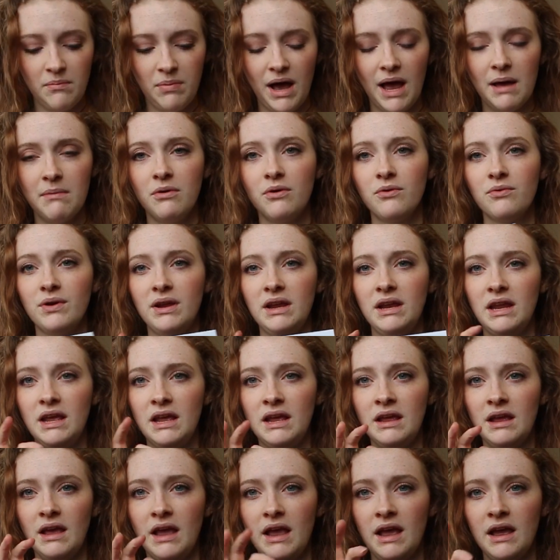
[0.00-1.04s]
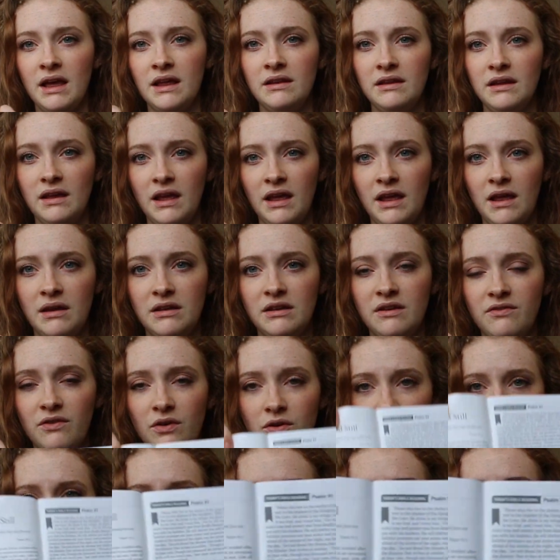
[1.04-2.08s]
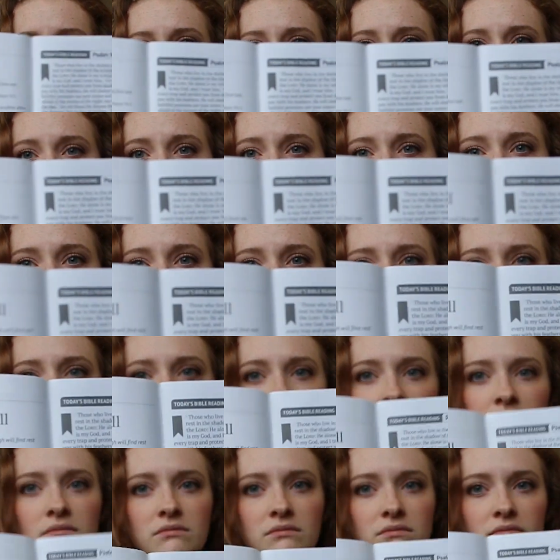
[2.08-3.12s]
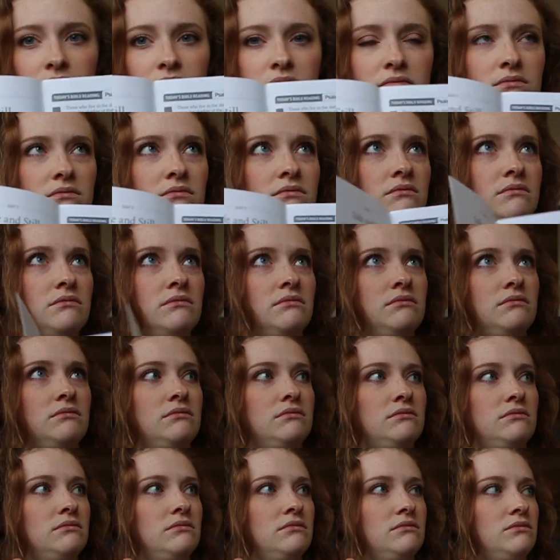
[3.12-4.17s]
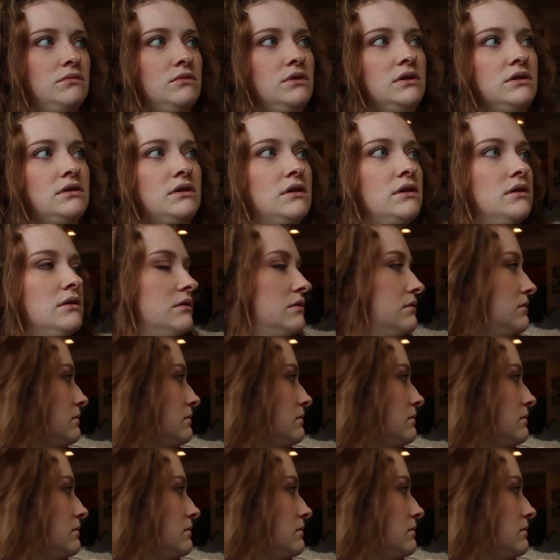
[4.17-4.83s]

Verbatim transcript: Bible reading and a devotional. Check out Activia, like no what other.